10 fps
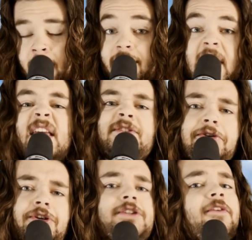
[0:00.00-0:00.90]
These are
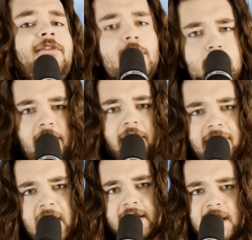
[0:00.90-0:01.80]
just a few of the
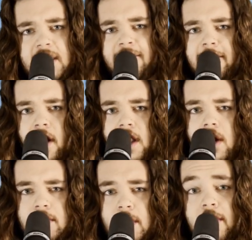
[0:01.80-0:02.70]
things that the
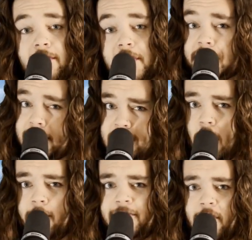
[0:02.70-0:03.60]
Fallout universe is
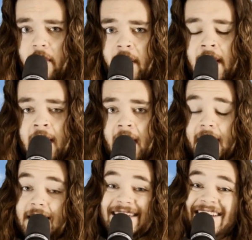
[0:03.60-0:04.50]
known for, and
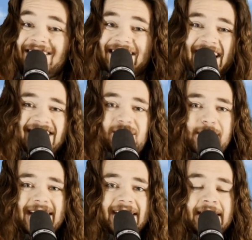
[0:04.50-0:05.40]
until last
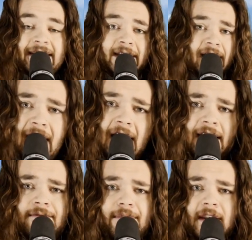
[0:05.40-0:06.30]
week, I
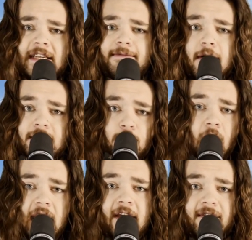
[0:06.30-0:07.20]
hadn't been exposed to
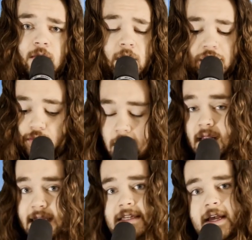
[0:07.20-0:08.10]
any of it, which
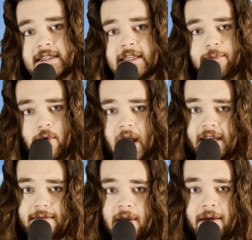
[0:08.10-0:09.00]
really does surprise me.